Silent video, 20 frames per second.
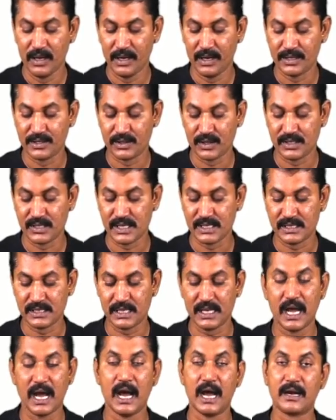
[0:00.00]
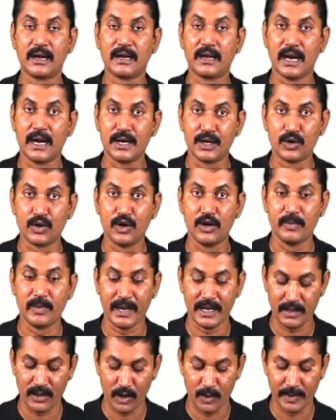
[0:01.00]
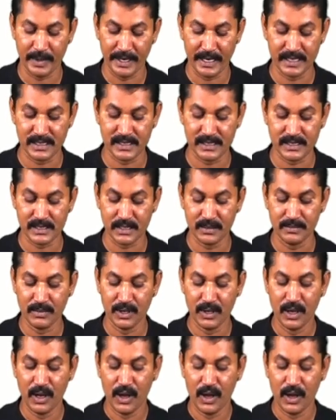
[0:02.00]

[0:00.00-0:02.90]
resources are controlled by operating system.